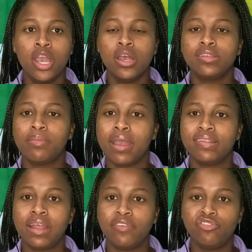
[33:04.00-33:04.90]
So I send
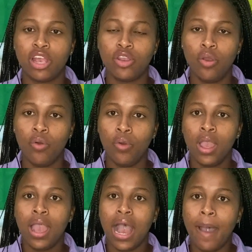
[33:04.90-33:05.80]
off the threat now,
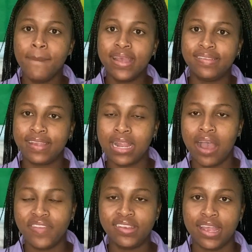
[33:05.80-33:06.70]
and me send off
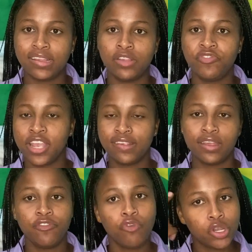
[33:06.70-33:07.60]
the text, forget to the
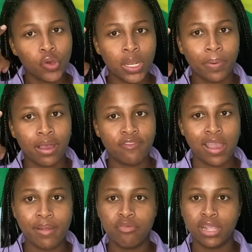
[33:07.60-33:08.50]
phone down upon
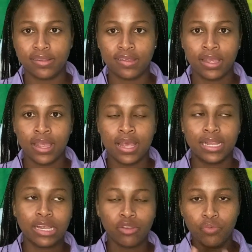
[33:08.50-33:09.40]
vibrate.
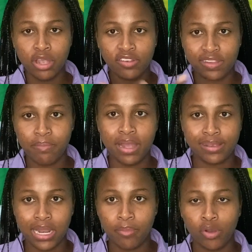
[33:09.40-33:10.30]
That's to the way just me I tell you
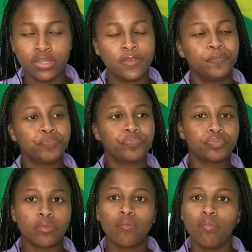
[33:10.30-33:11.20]
about.
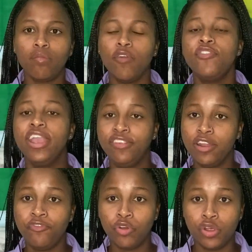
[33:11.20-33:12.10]
Forget to the
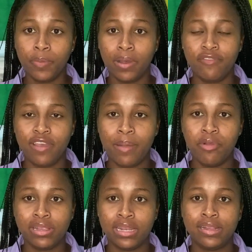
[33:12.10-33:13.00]
phone on the pan vibrate
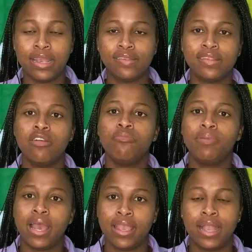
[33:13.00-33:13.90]
and the text, they
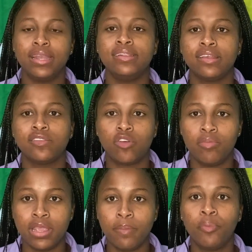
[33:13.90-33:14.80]
reply and the text coming
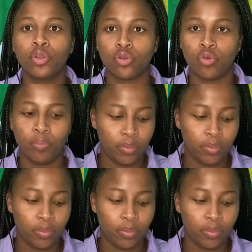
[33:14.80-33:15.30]
in, put on up.